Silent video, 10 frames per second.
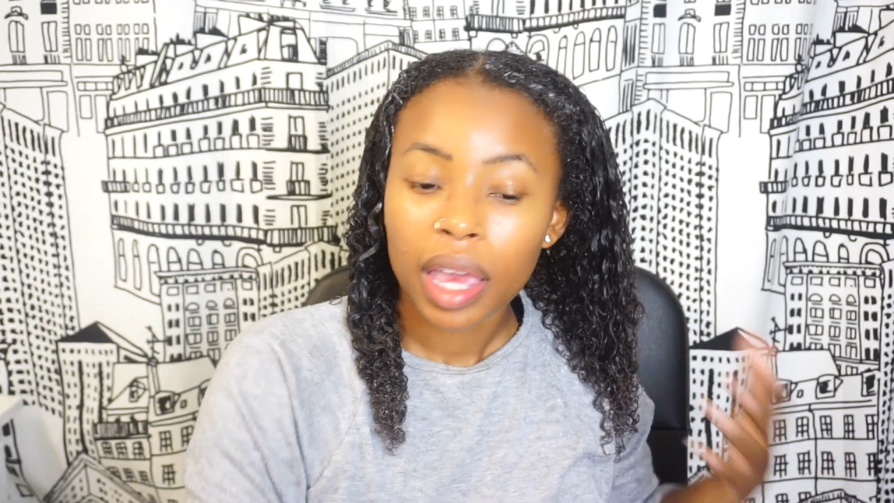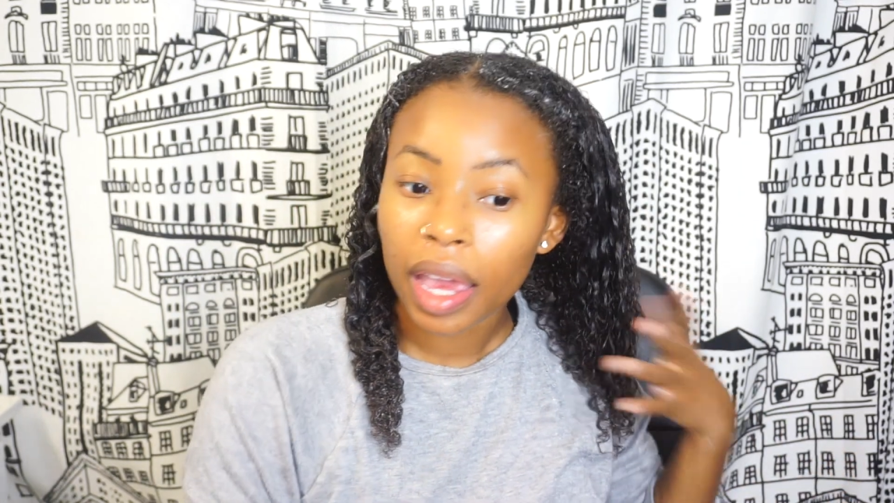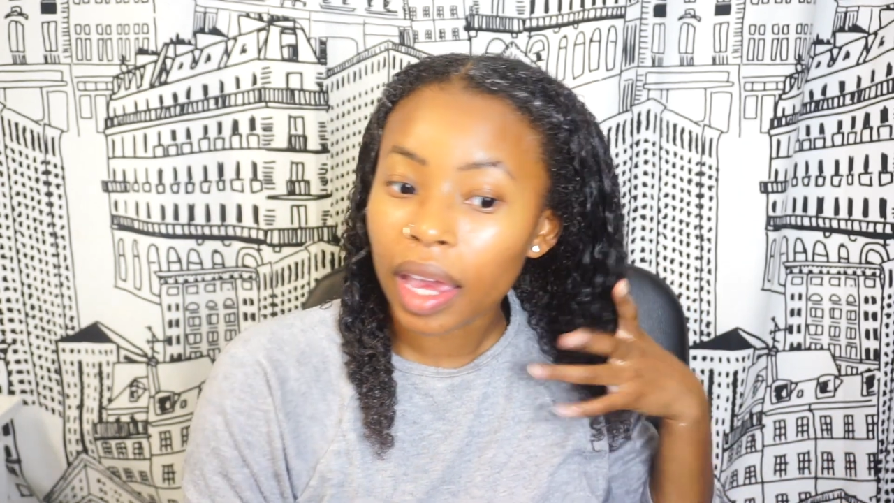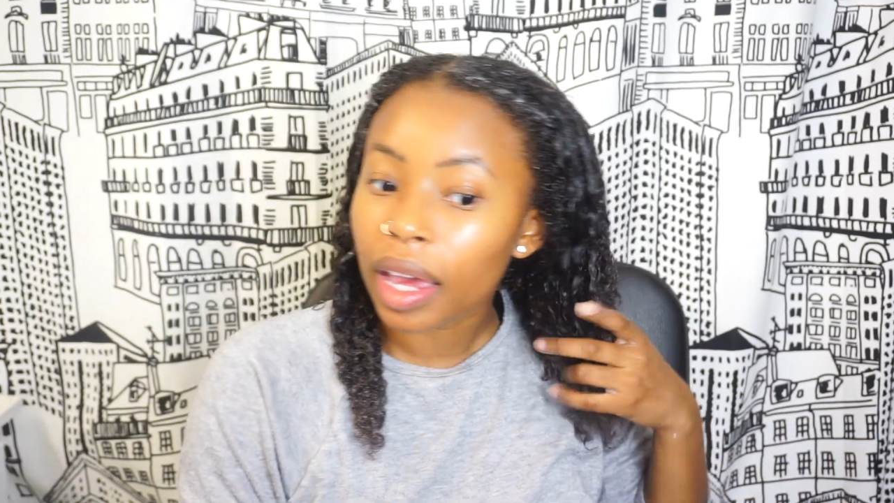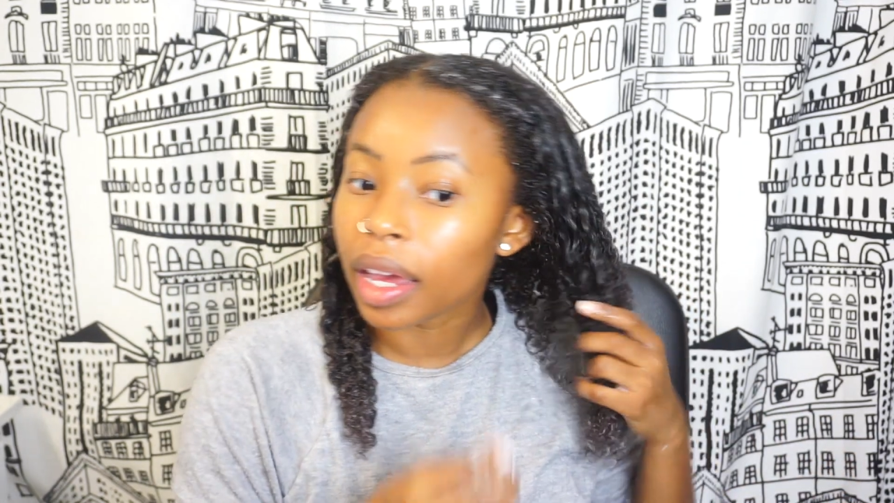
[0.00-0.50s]

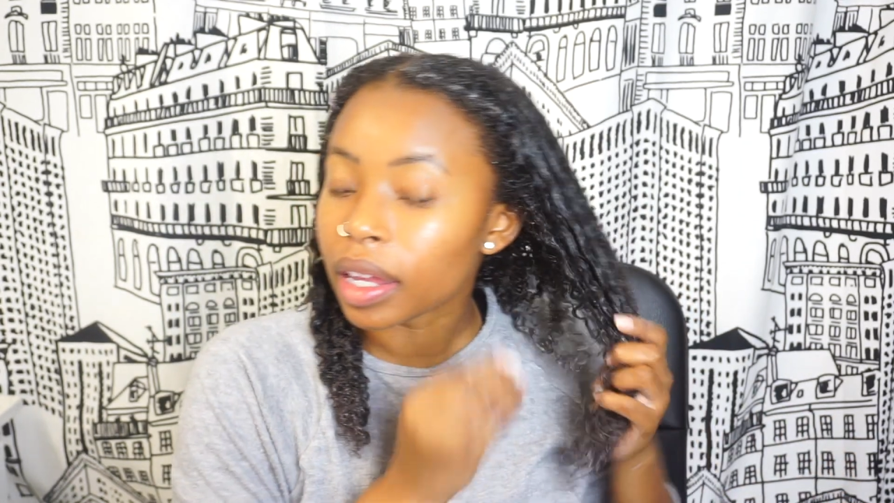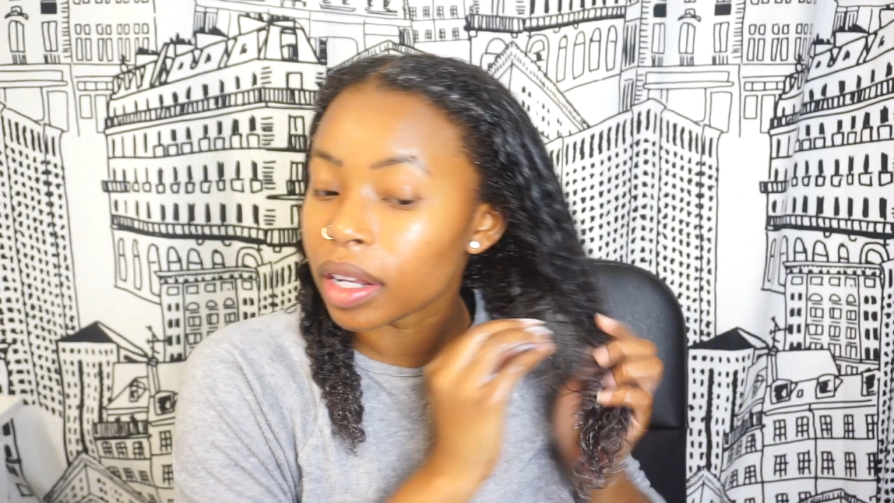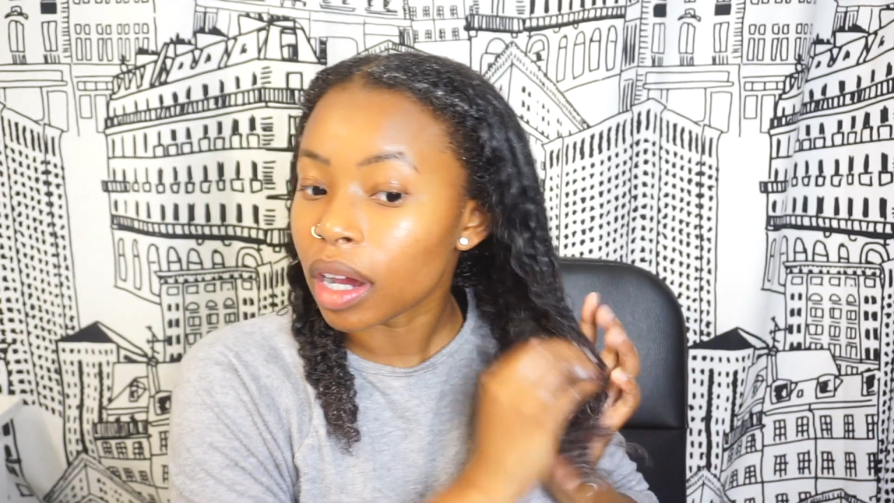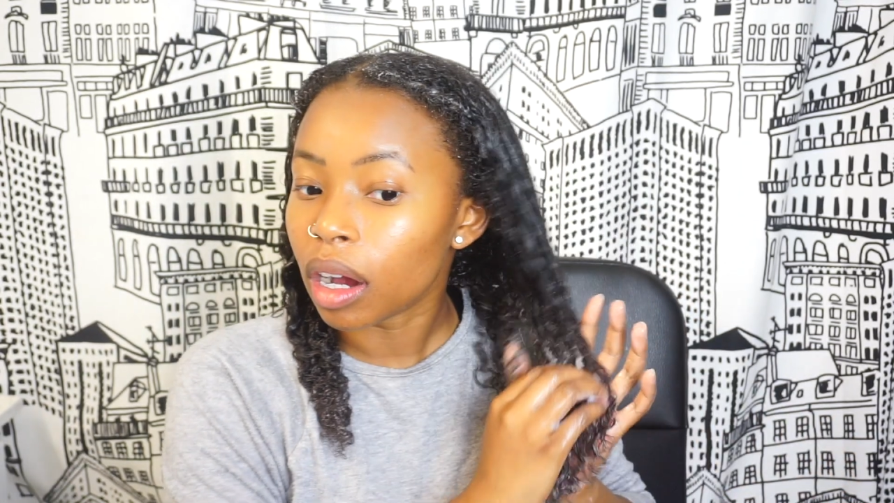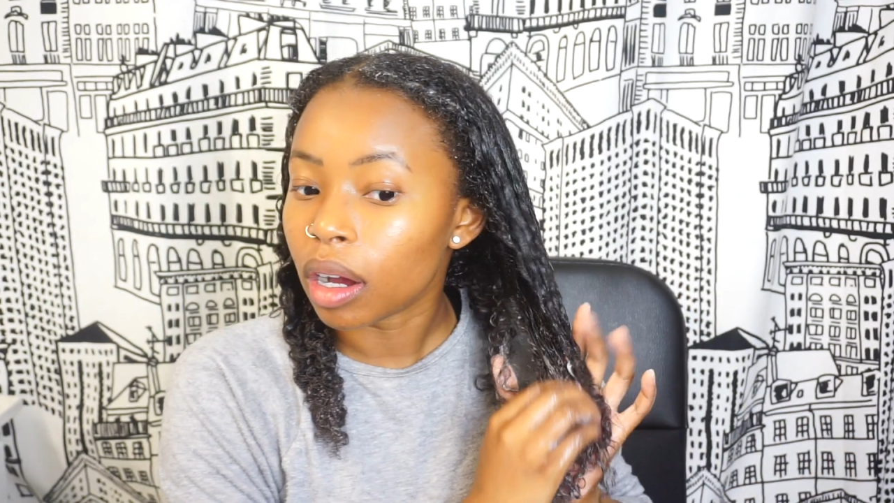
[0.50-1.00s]

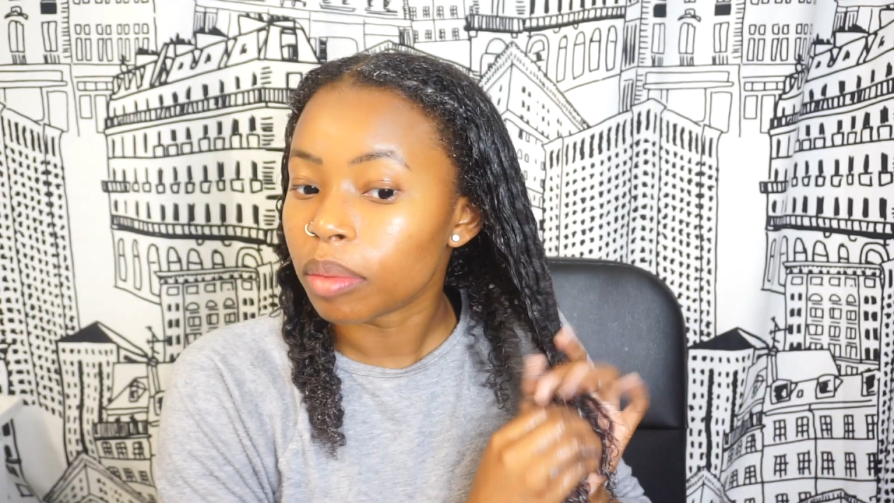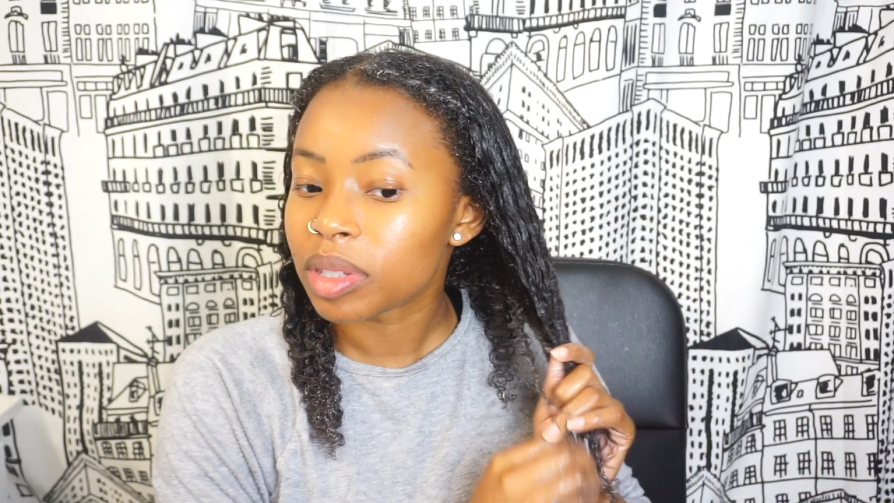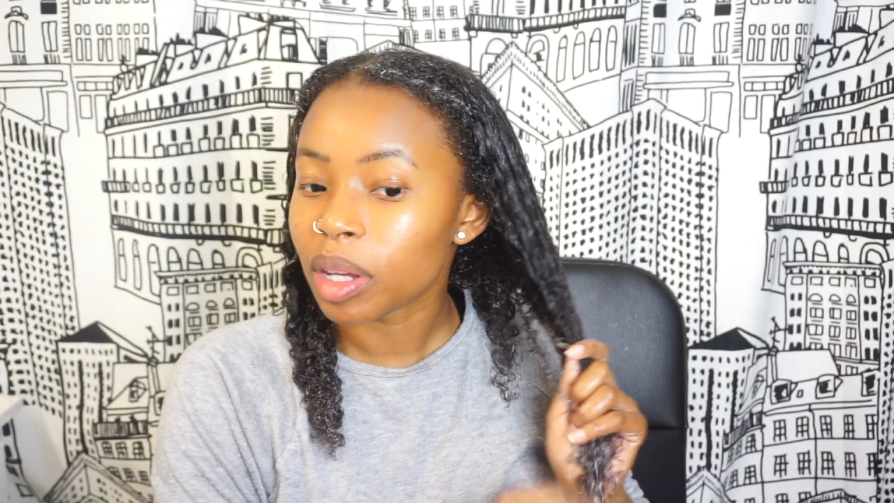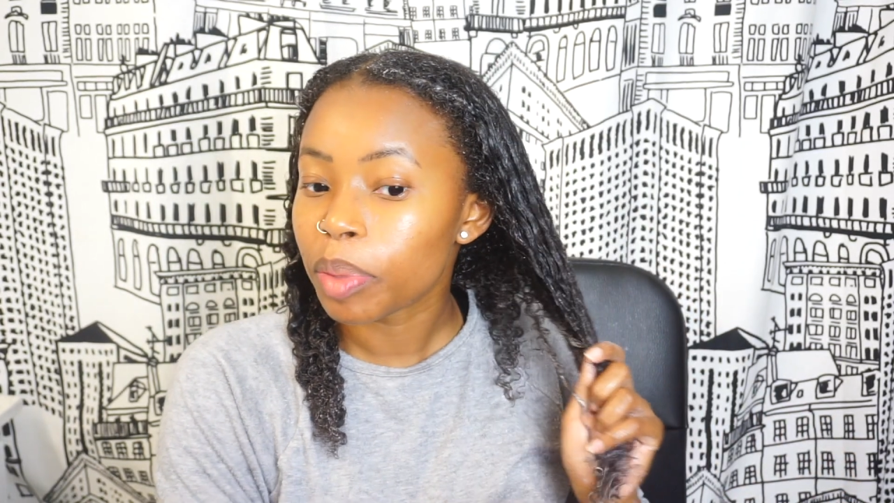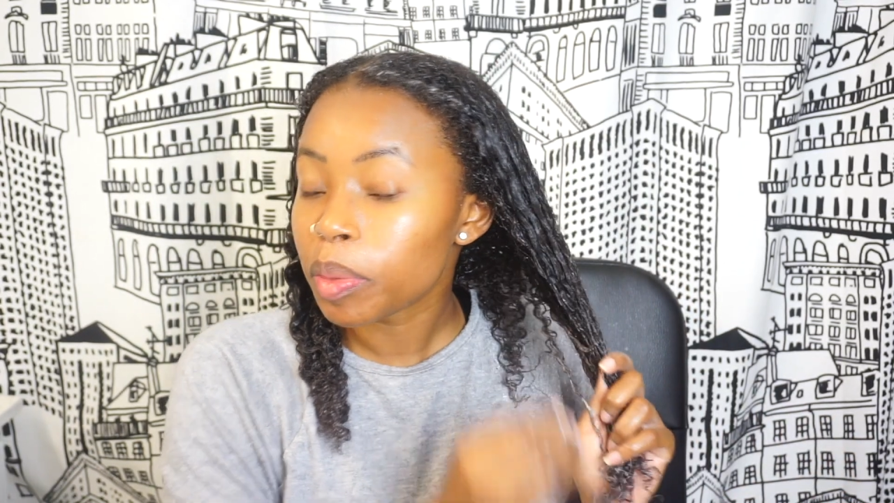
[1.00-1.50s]
And
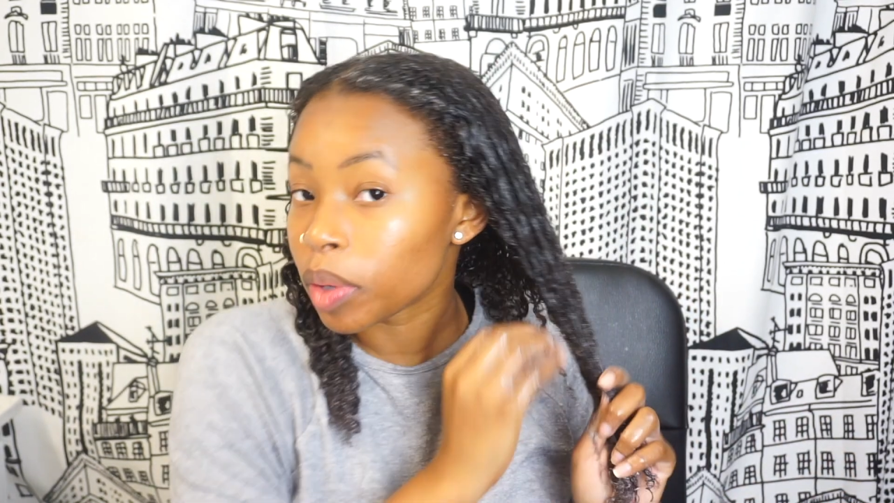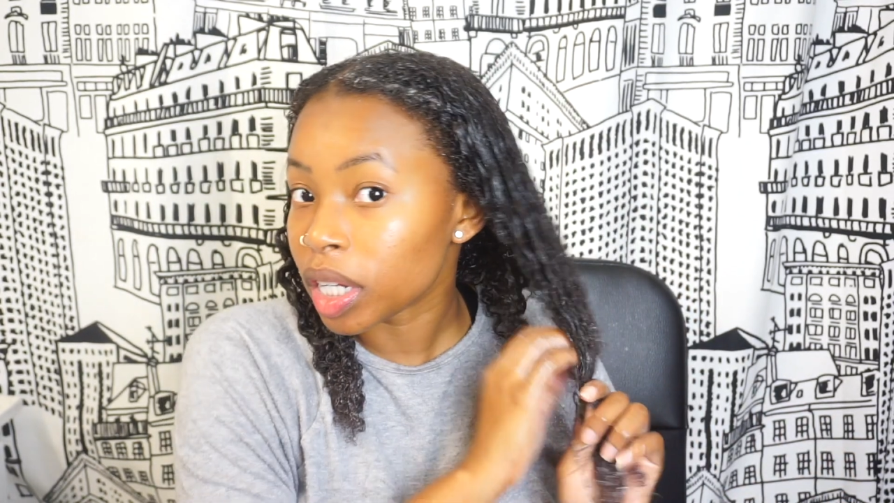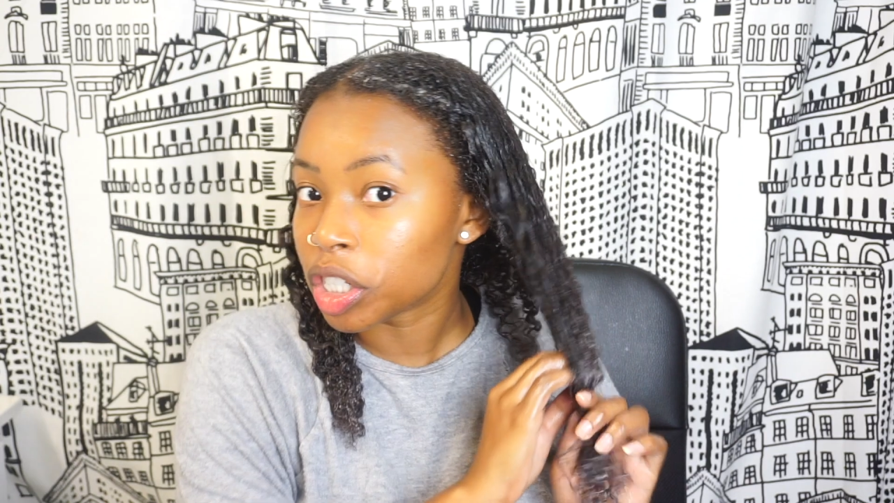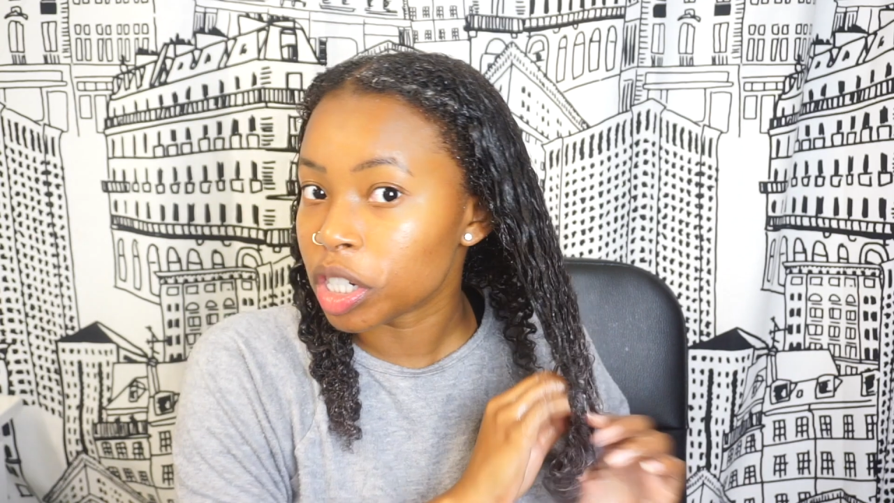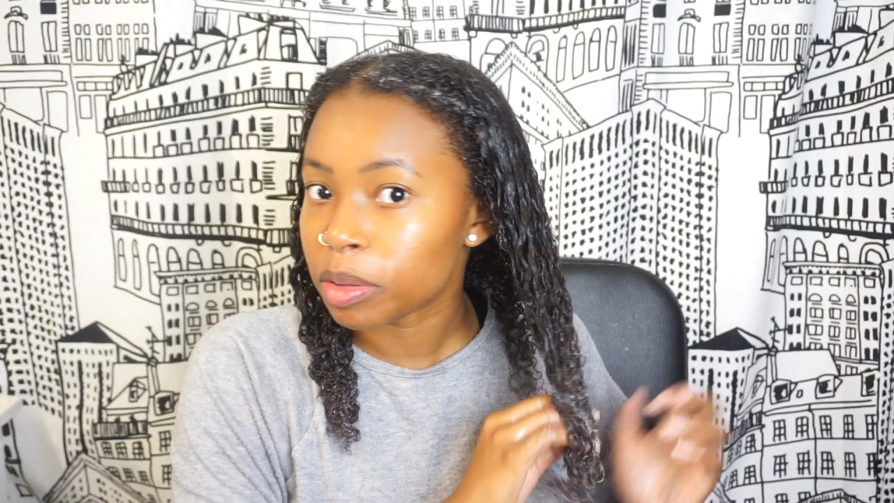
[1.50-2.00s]
some people
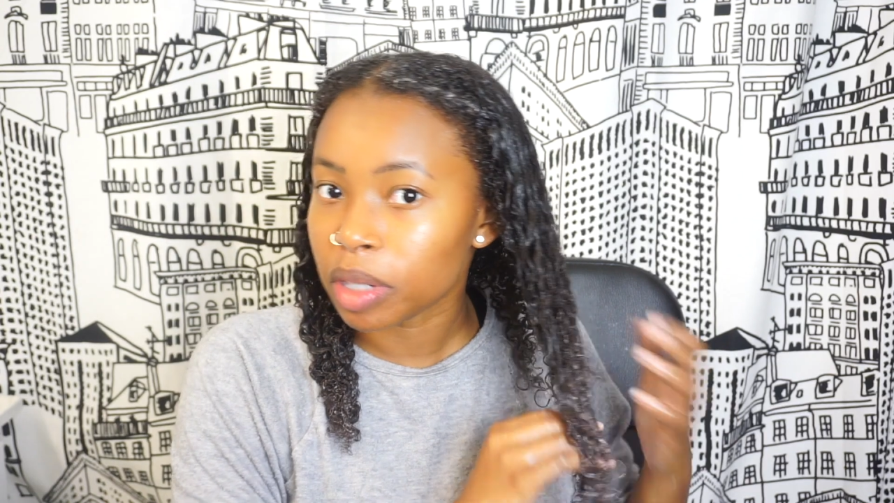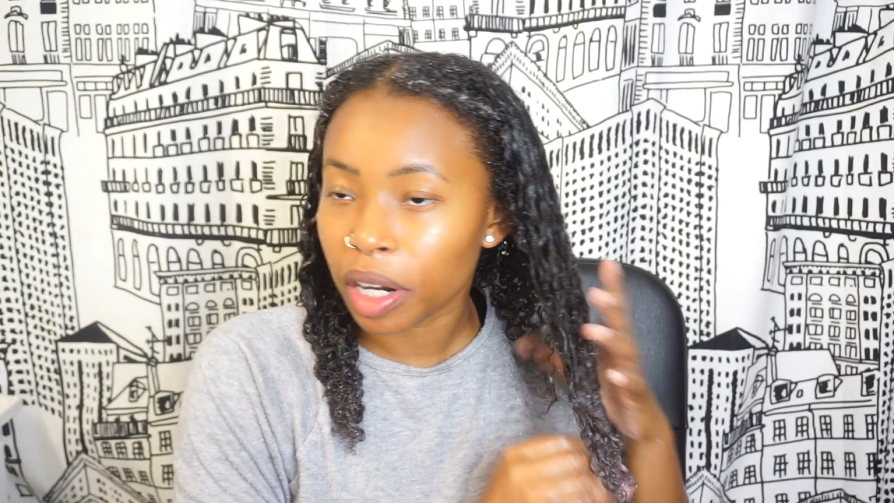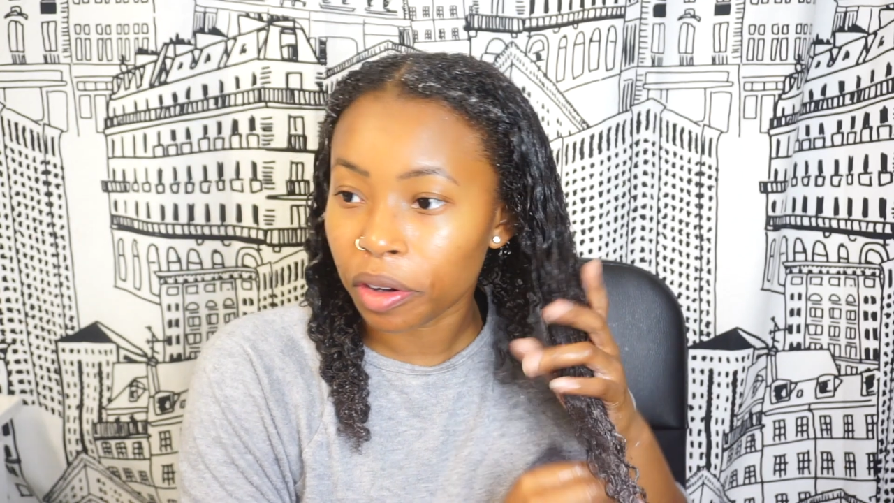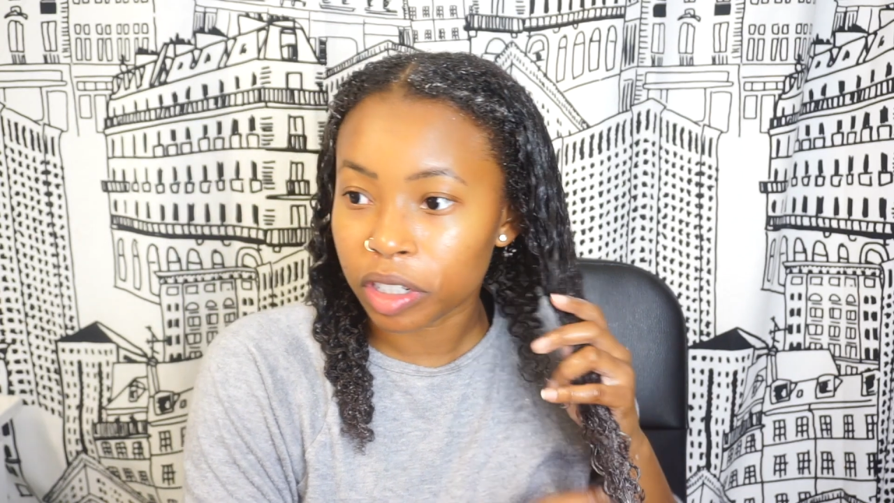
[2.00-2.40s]
get Jeeps and they